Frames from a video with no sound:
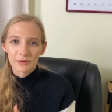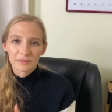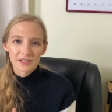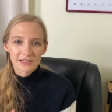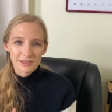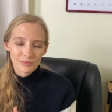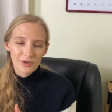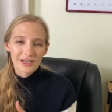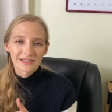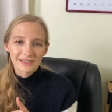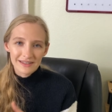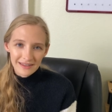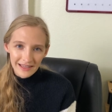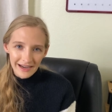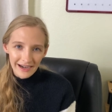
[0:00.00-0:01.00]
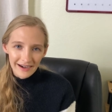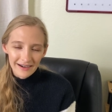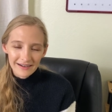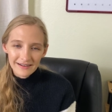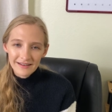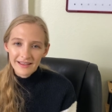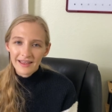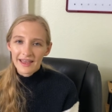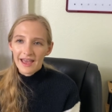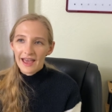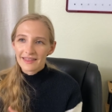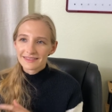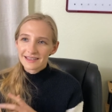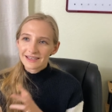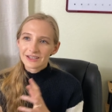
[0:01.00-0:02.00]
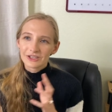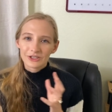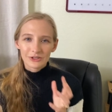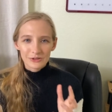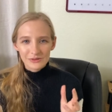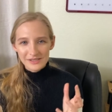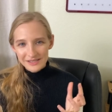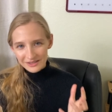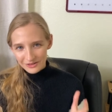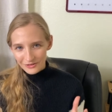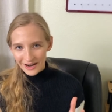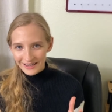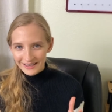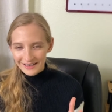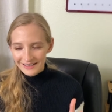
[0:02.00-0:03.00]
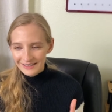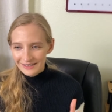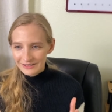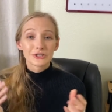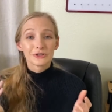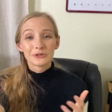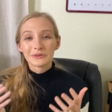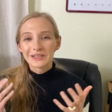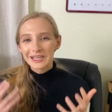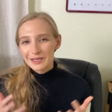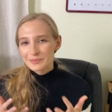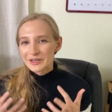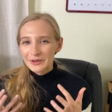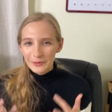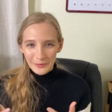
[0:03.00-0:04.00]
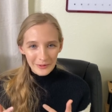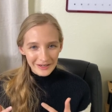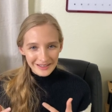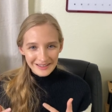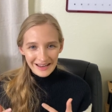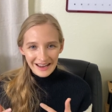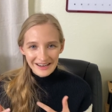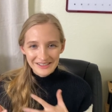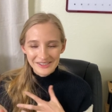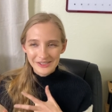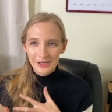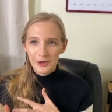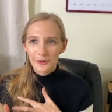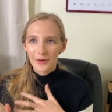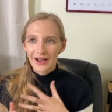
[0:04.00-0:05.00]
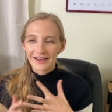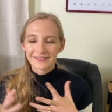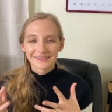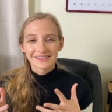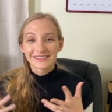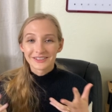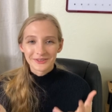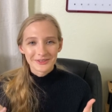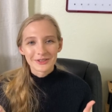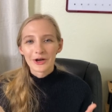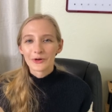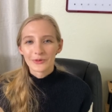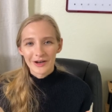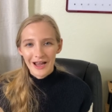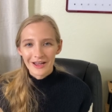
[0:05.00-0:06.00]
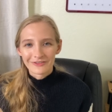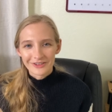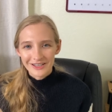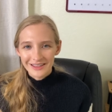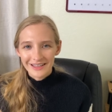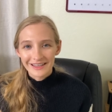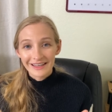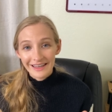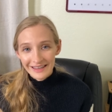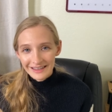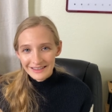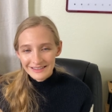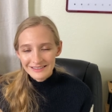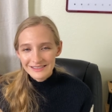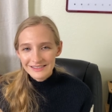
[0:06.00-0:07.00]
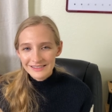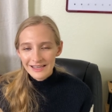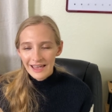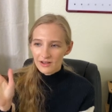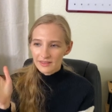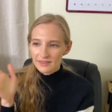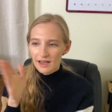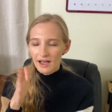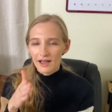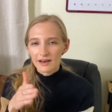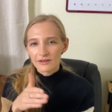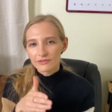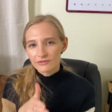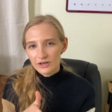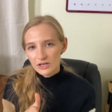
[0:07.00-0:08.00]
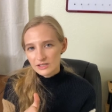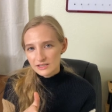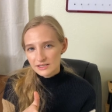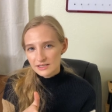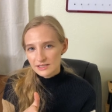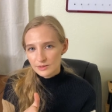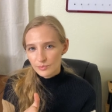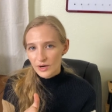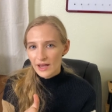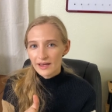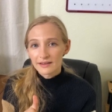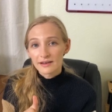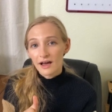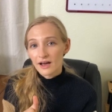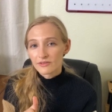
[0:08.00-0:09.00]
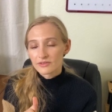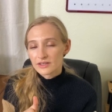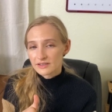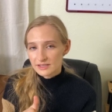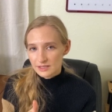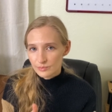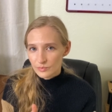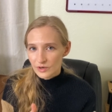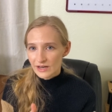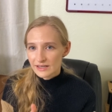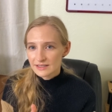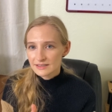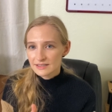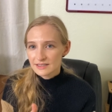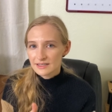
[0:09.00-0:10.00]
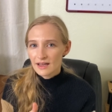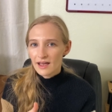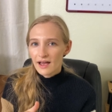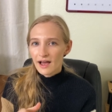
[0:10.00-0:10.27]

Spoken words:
from the sprint there, and then use threading to keep it organized so I still know where everything is. On that first spread of the sprint,